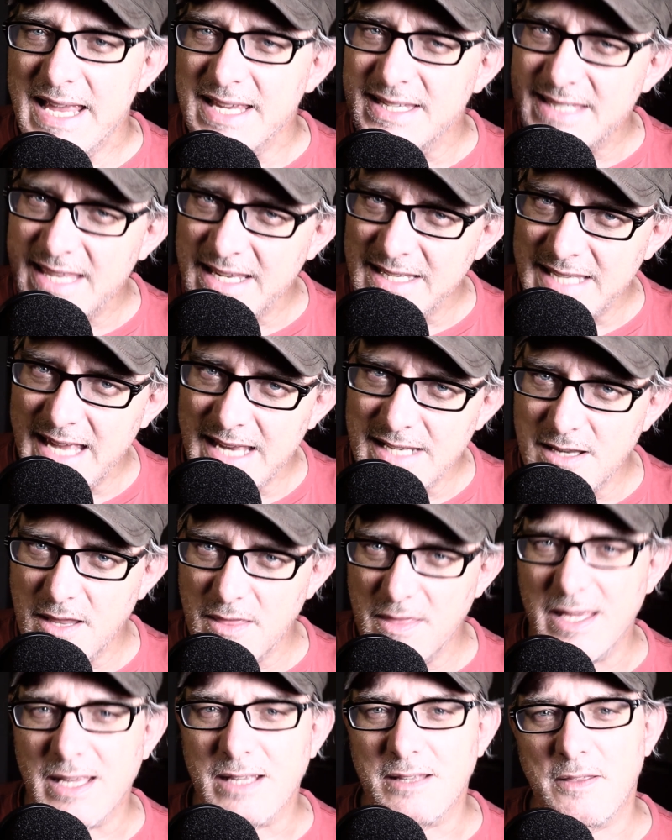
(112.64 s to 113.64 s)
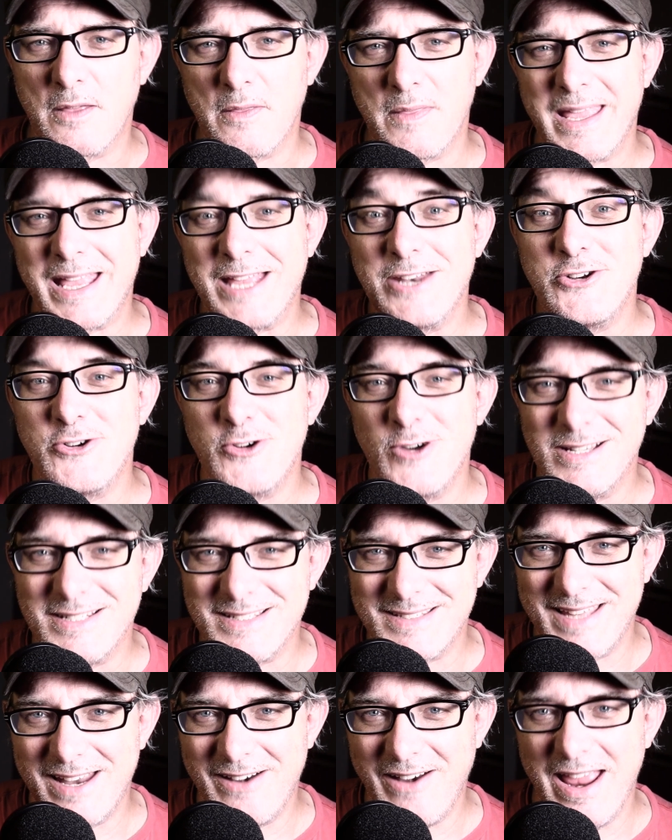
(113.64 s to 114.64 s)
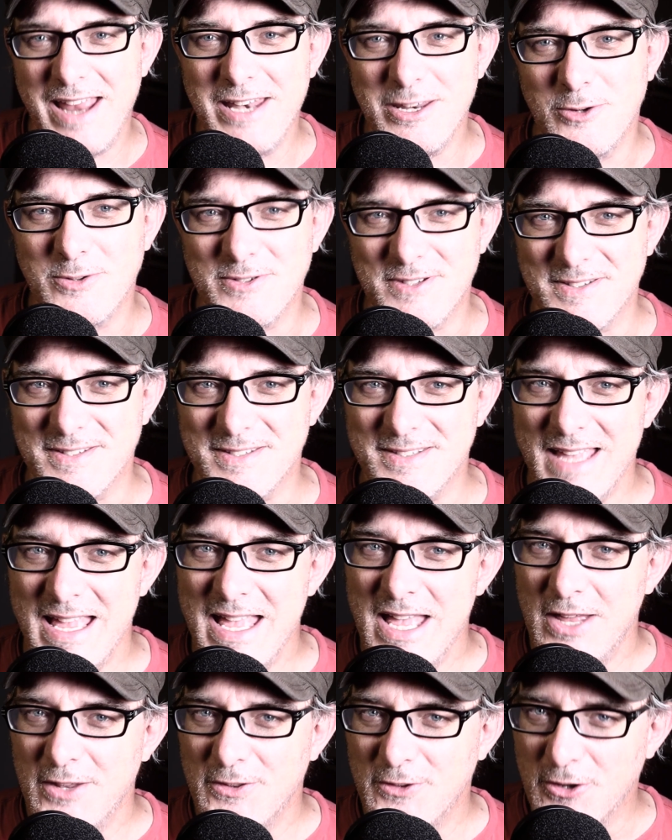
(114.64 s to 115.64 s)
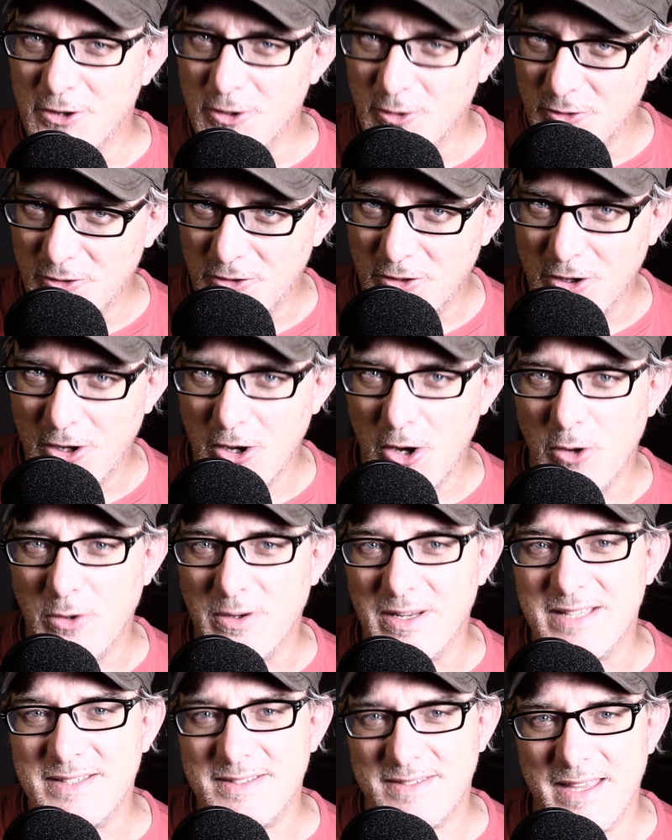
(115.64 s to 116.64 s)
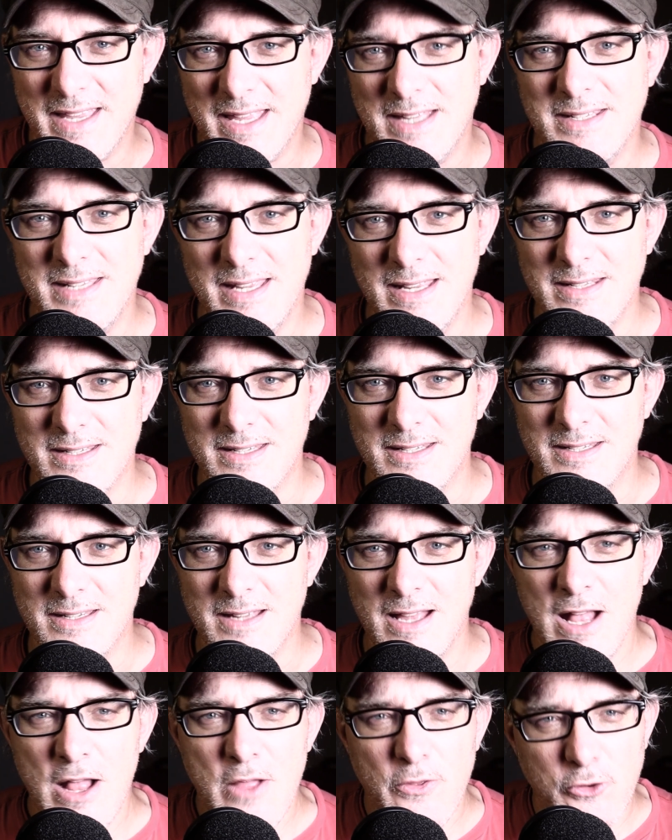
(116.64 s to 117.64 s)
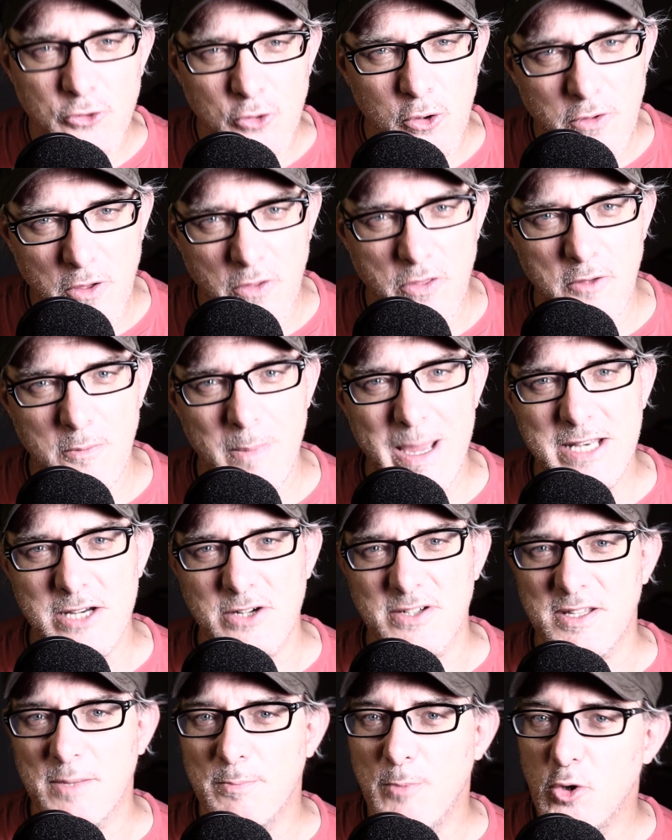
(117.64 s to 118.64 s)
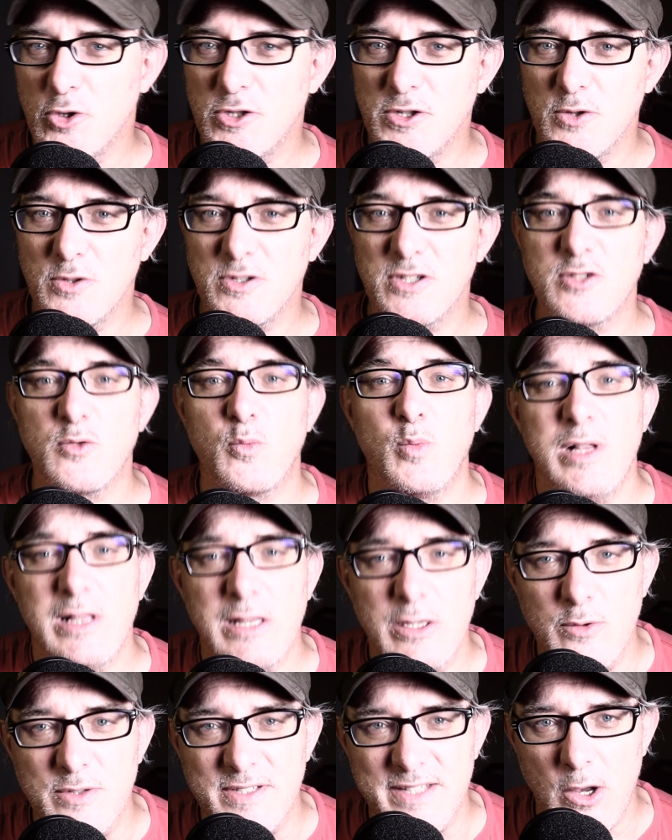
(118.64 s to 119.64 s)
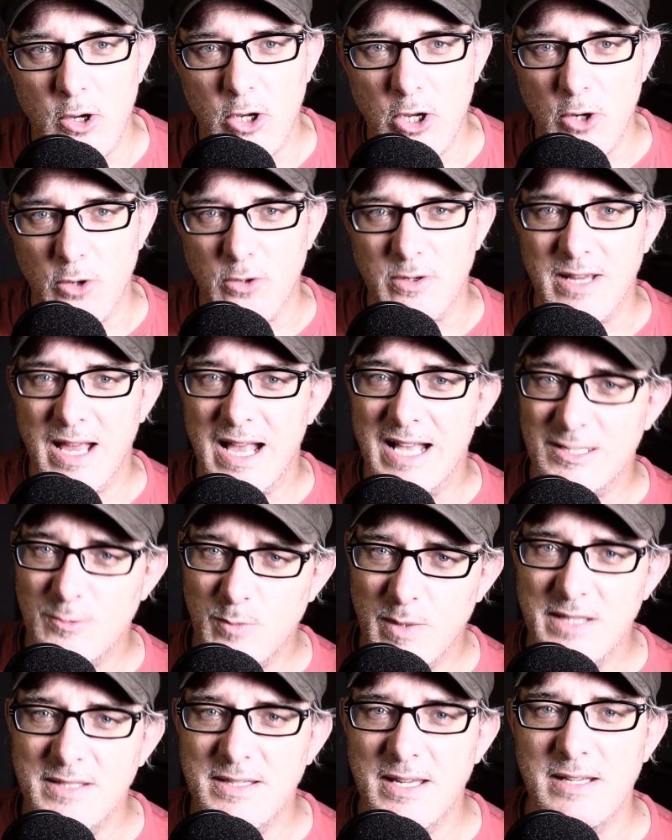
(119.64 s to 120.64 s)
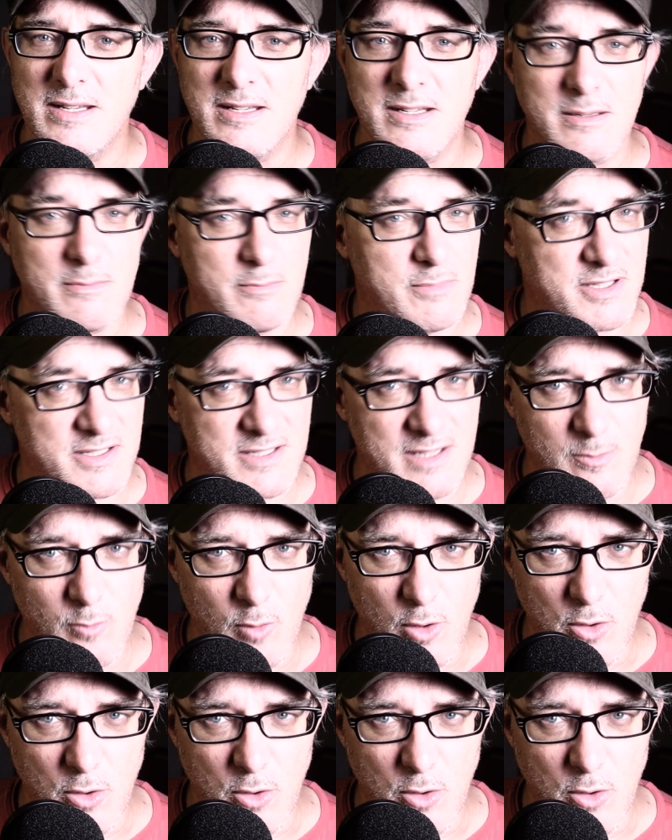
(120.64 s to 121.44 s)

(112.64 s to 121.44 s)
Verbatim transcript: is they tend to think that they can trust their end users to use the code as they intended. The truth of the matter is that most users will use our code as we intended recommended, but some